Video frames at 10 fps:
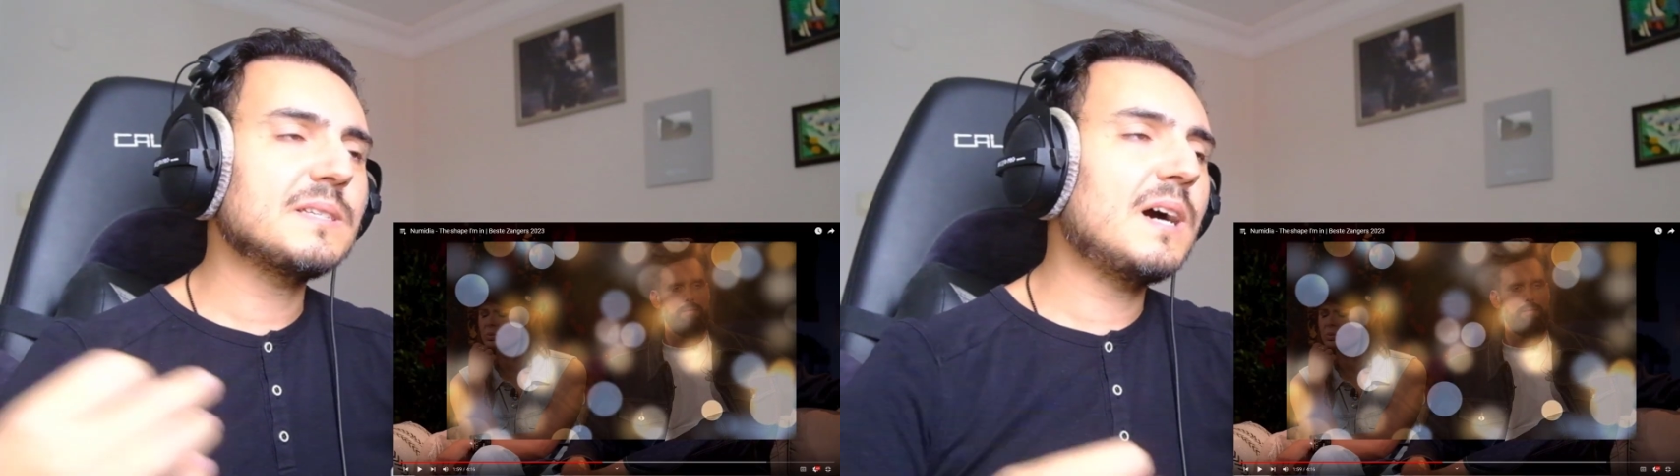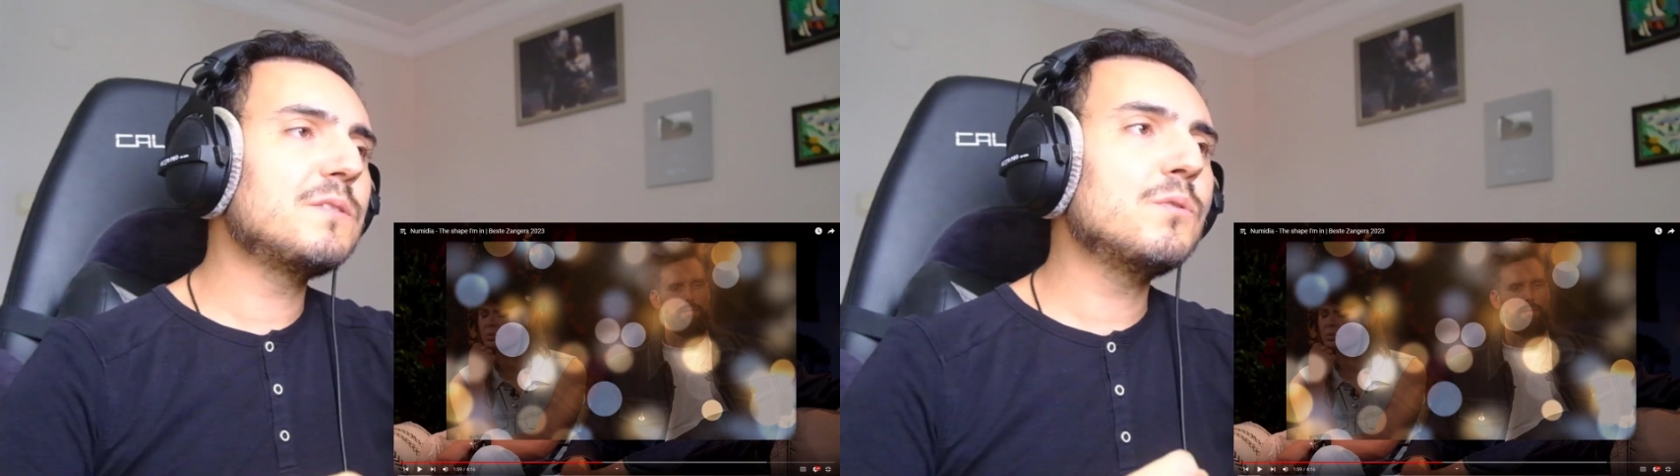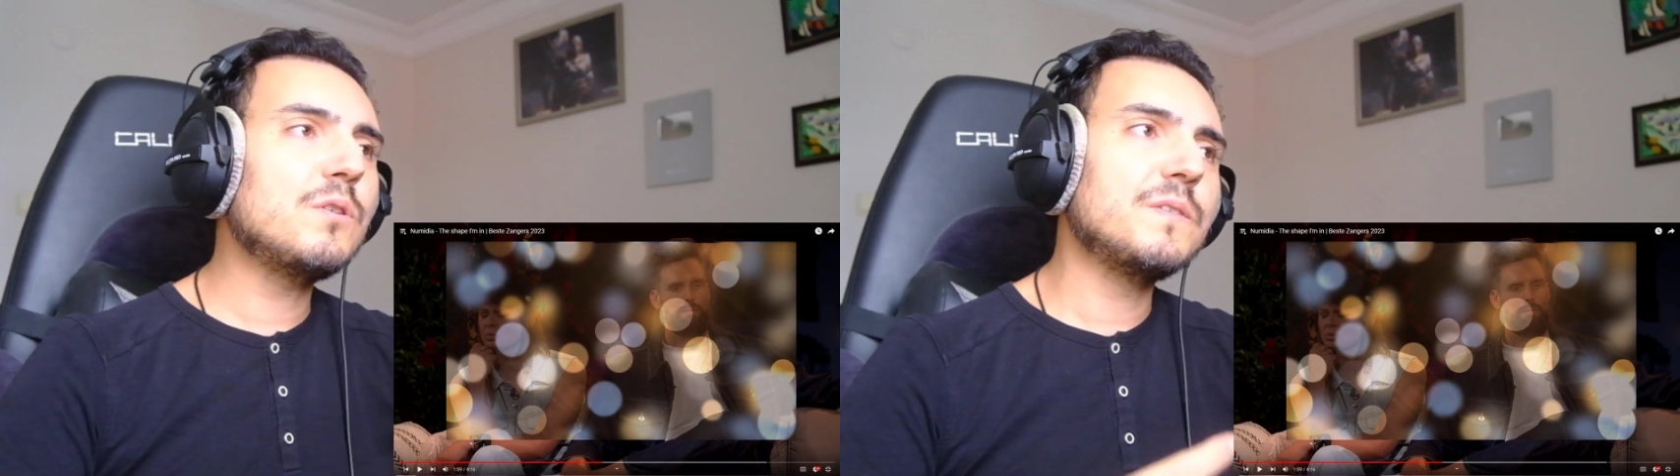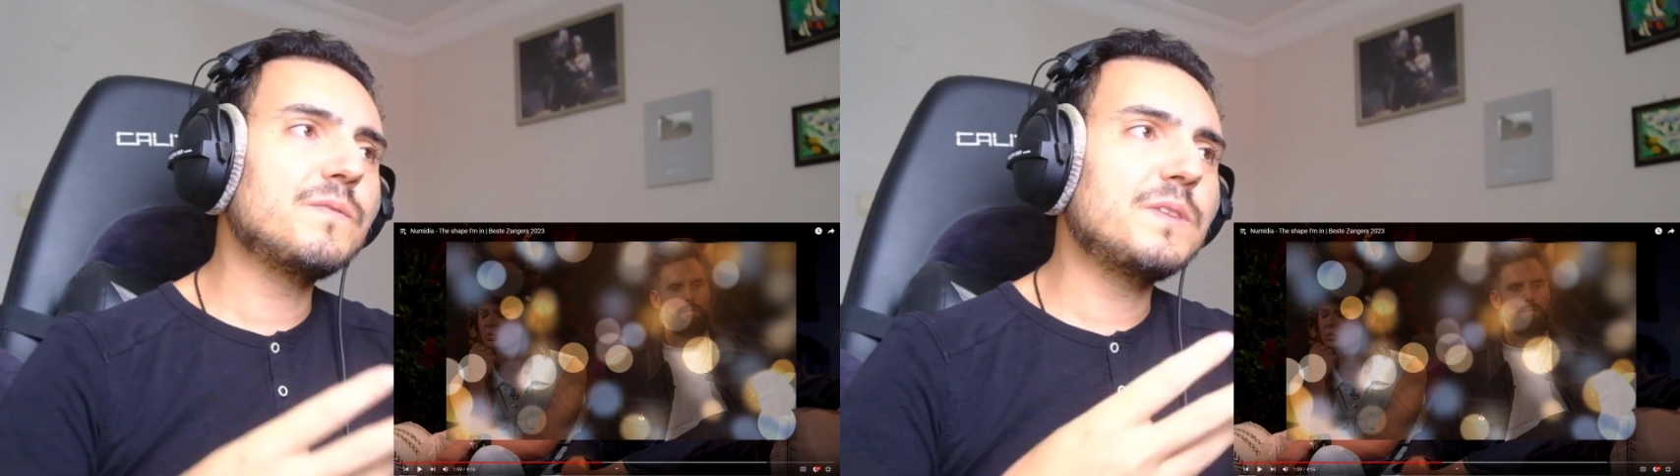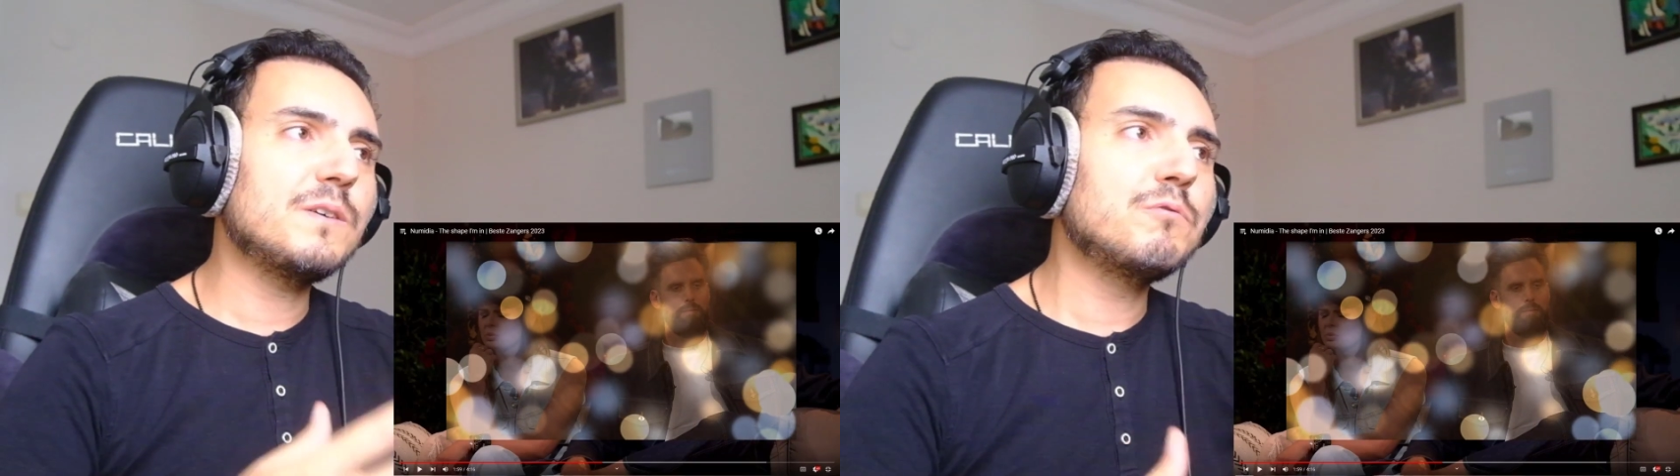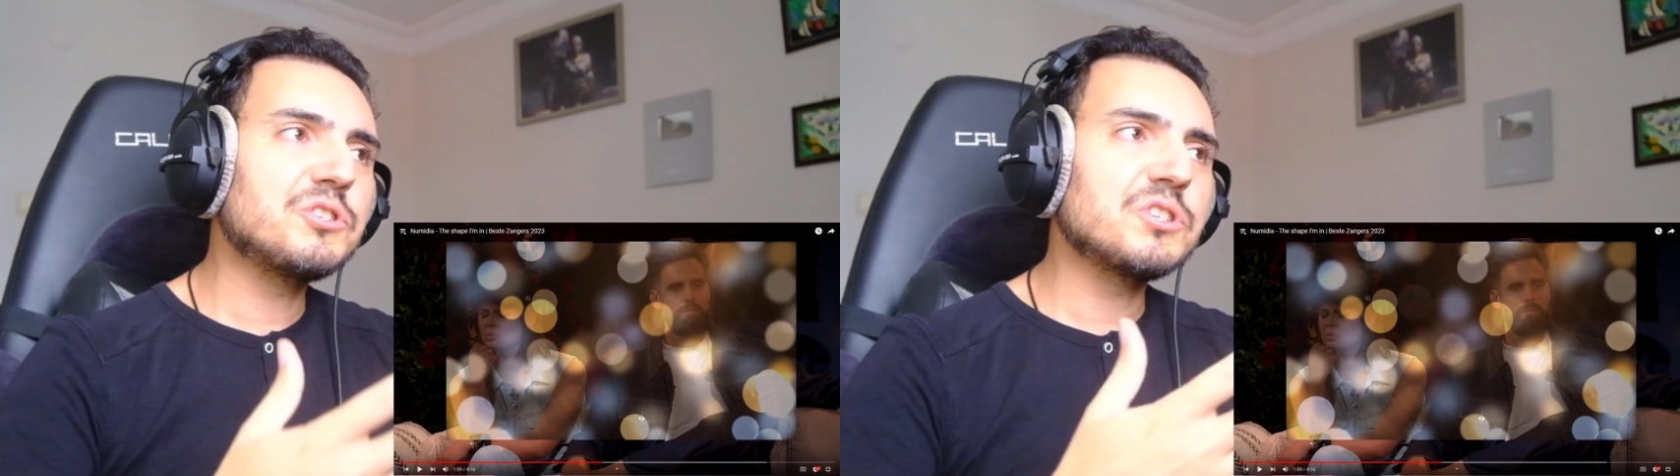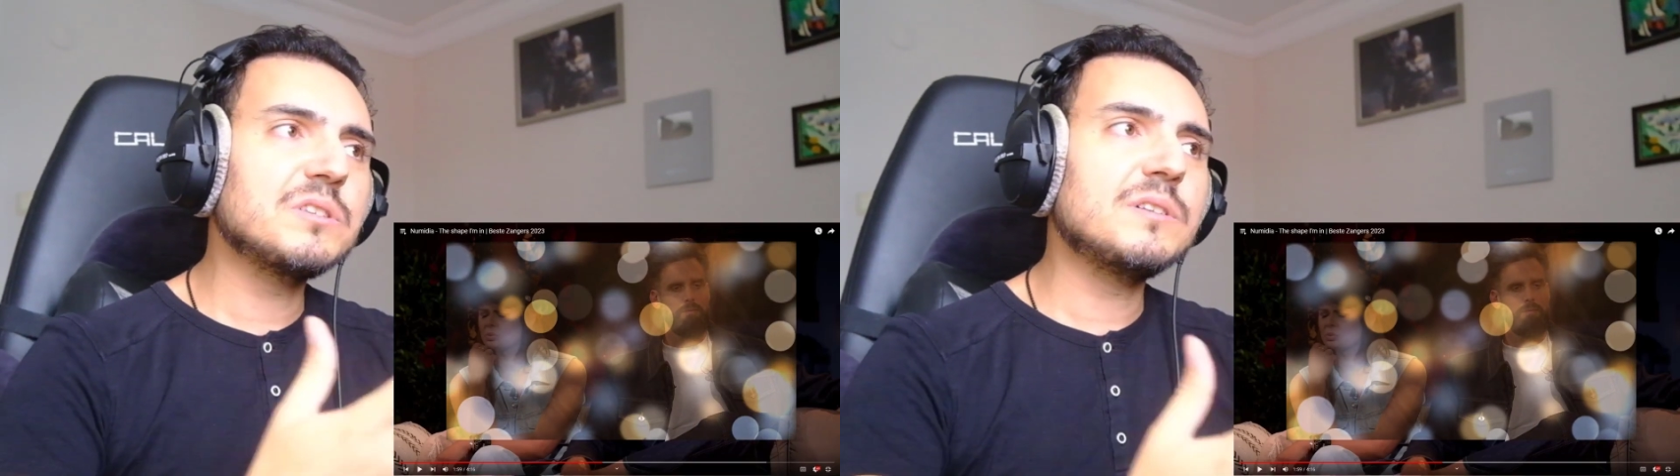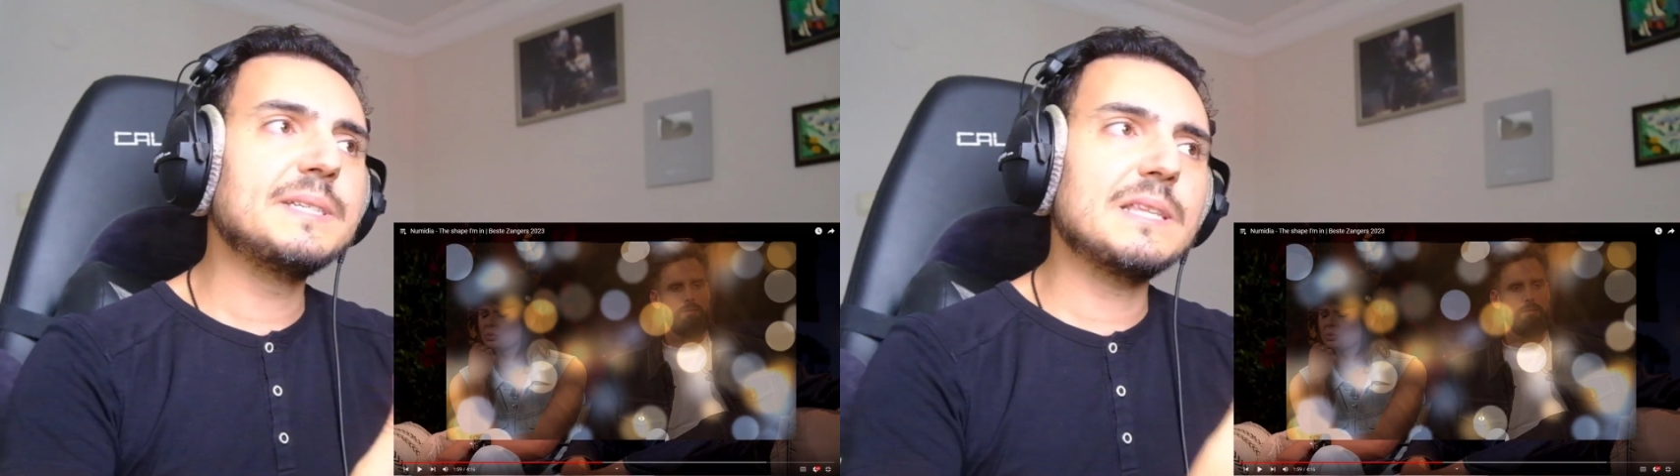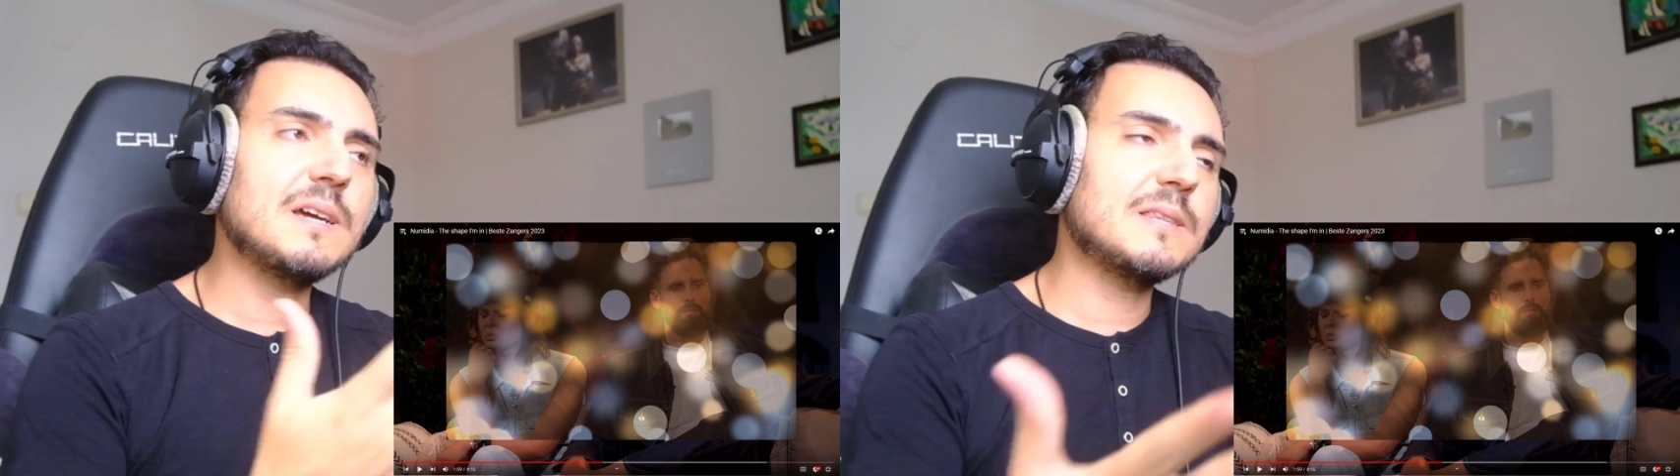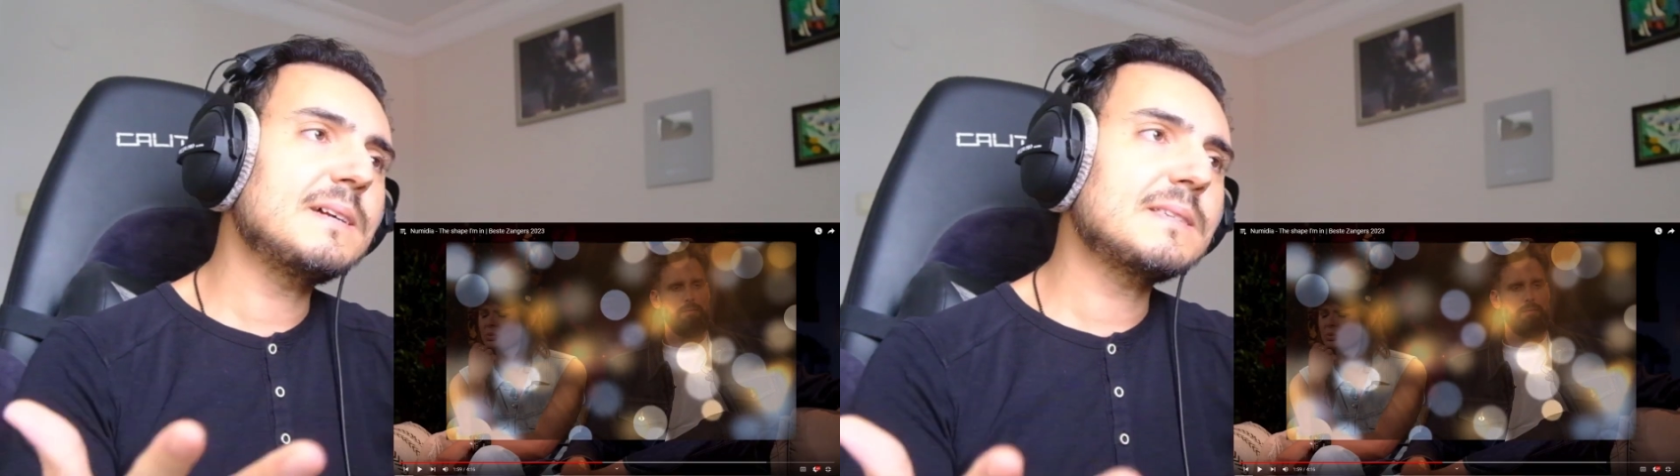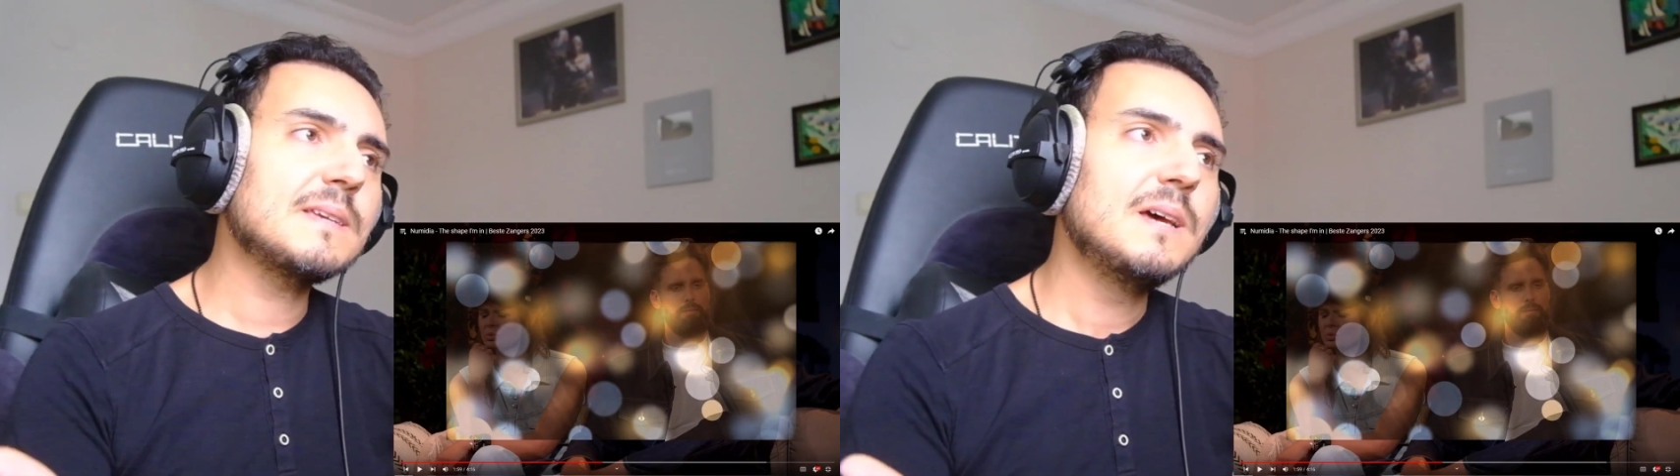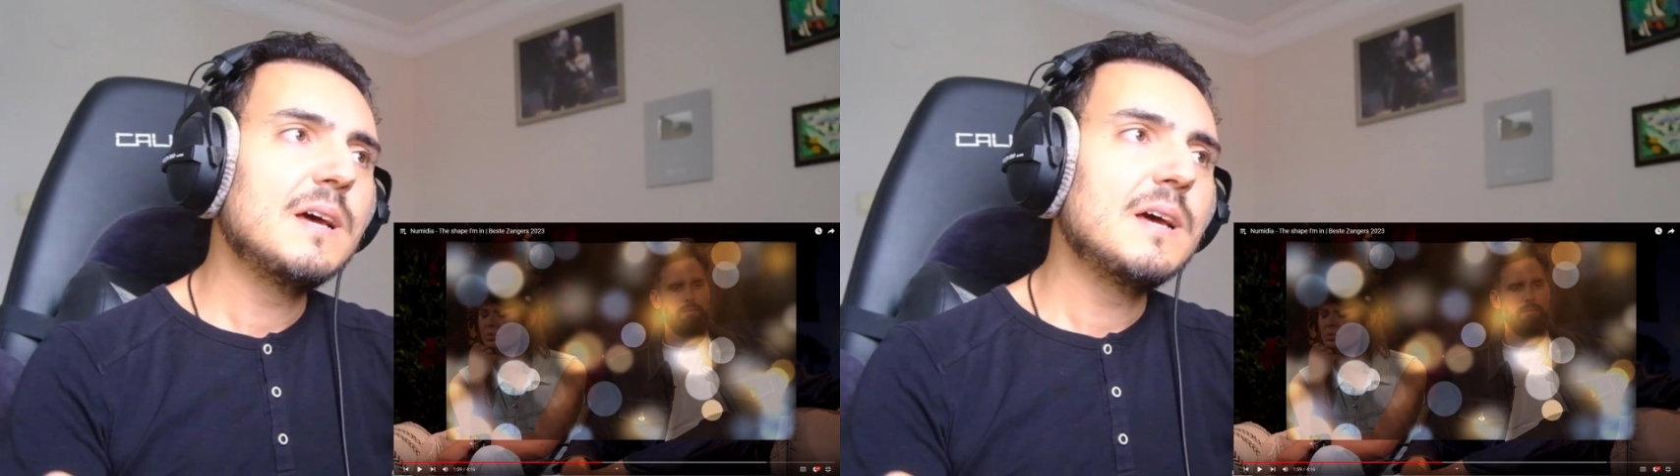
I don't know if the original is like that,